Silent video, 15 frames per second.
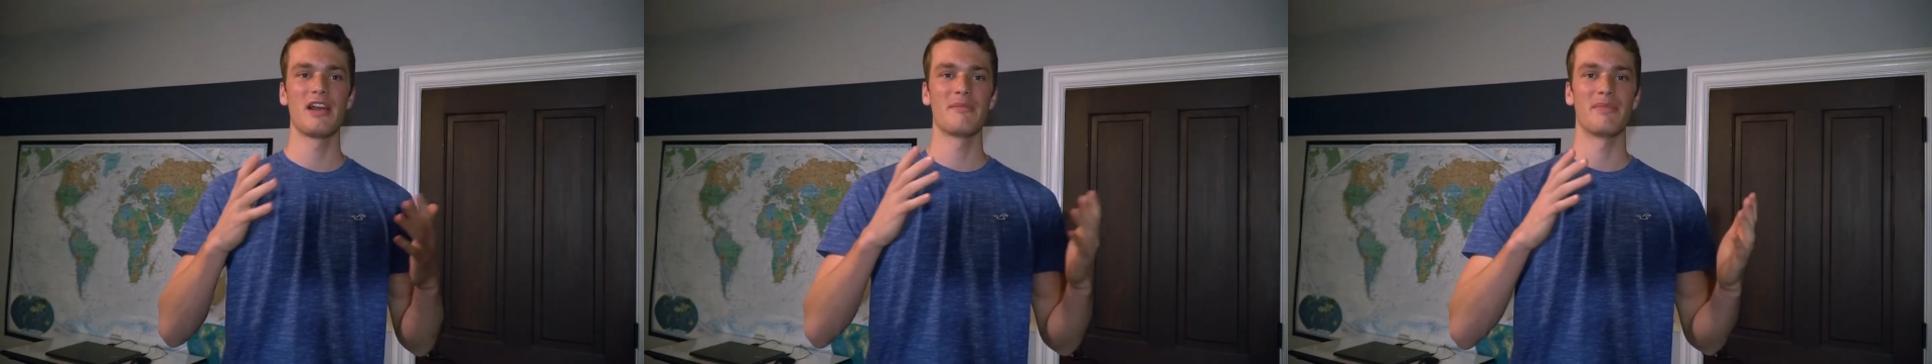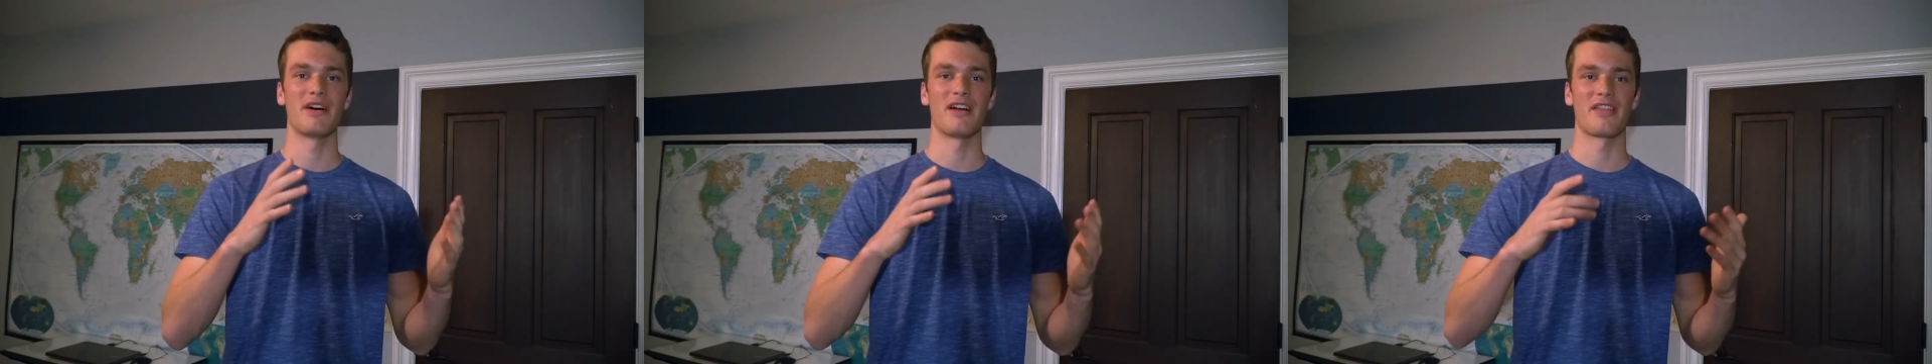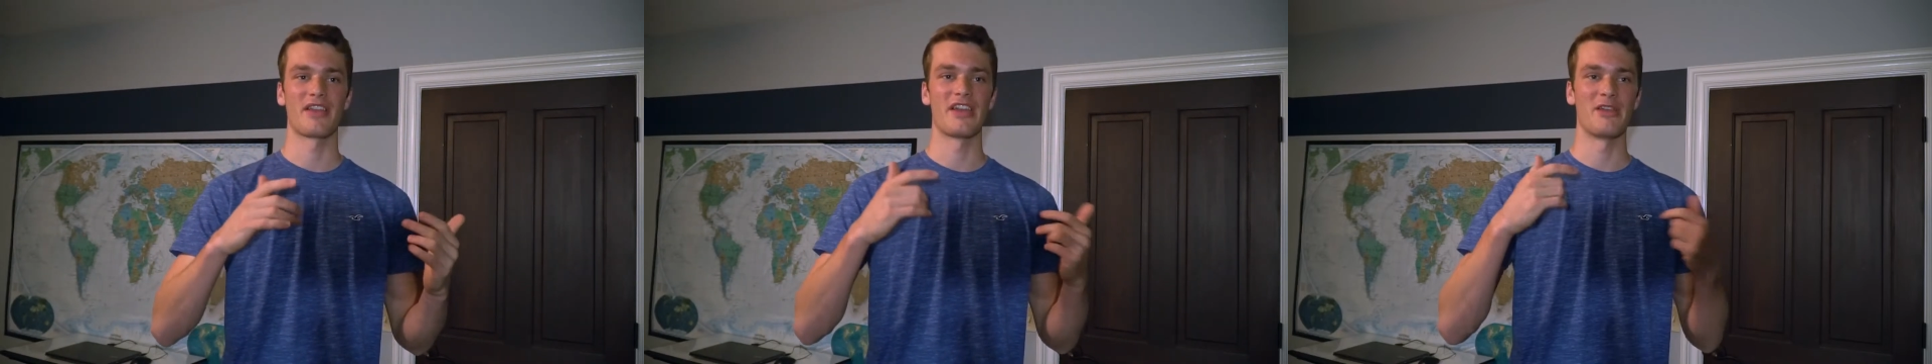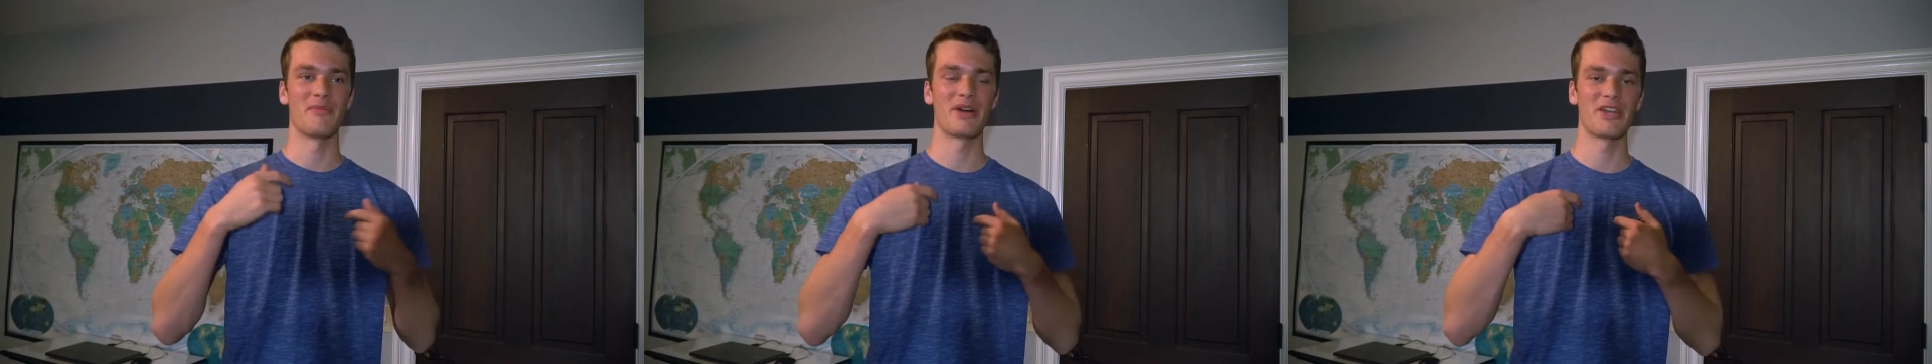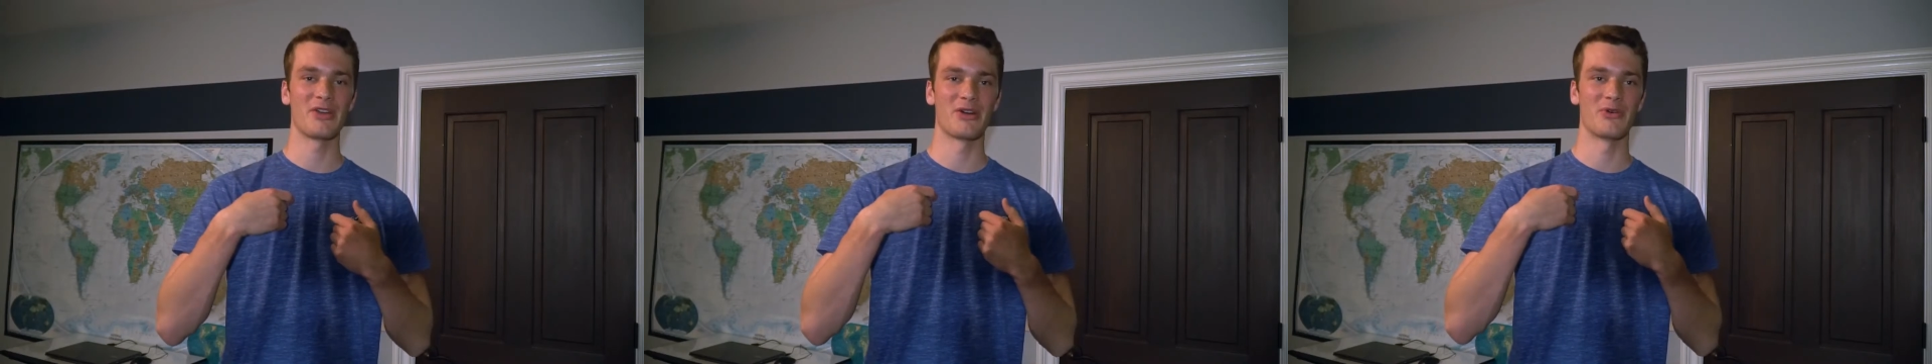but in
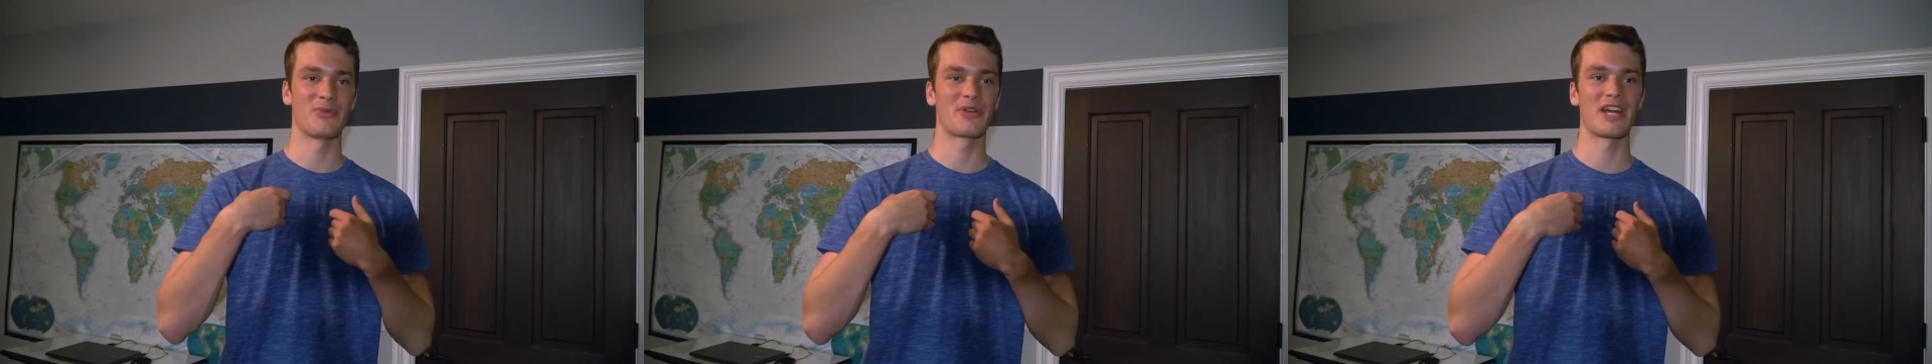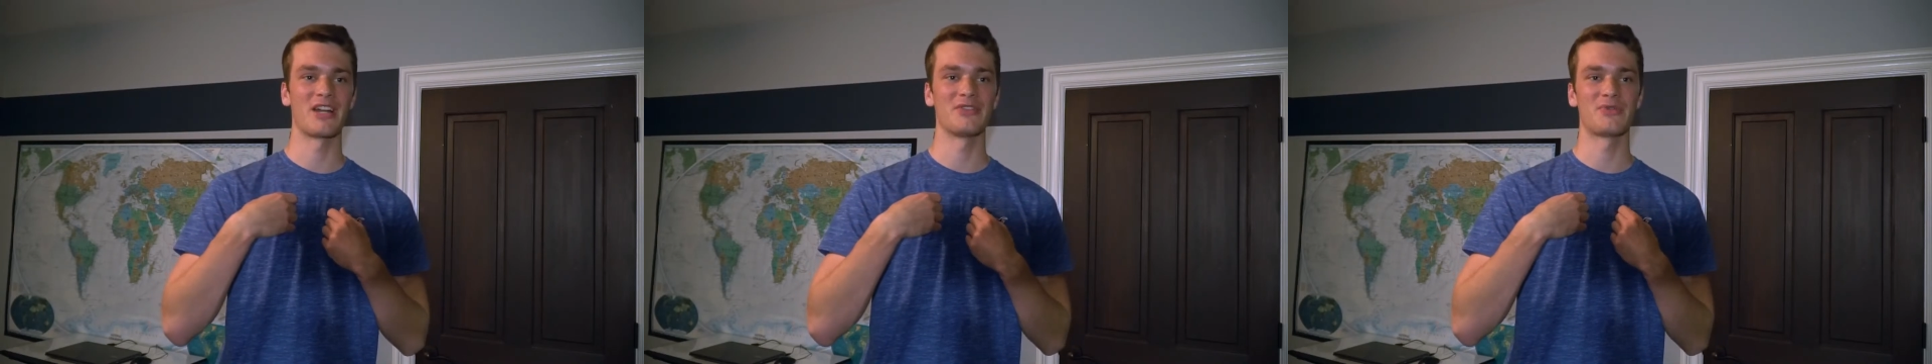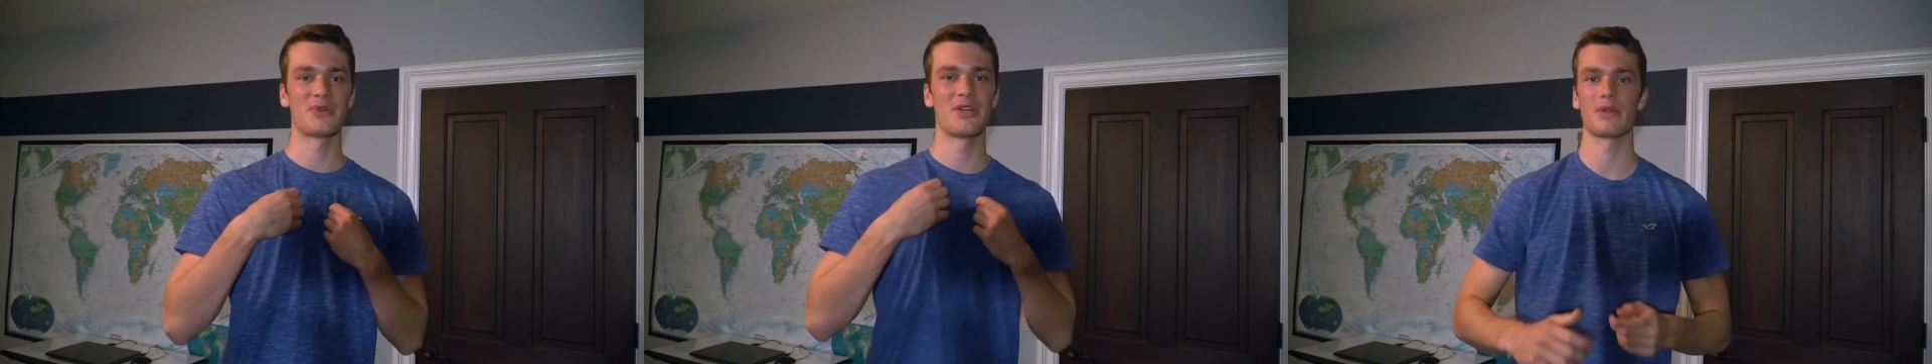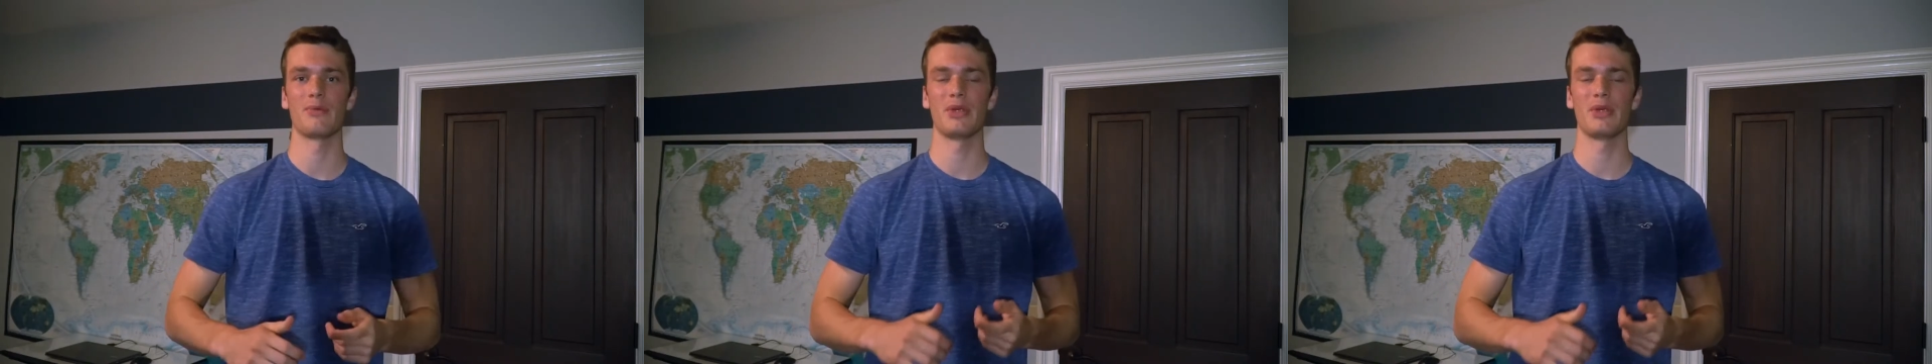my home country,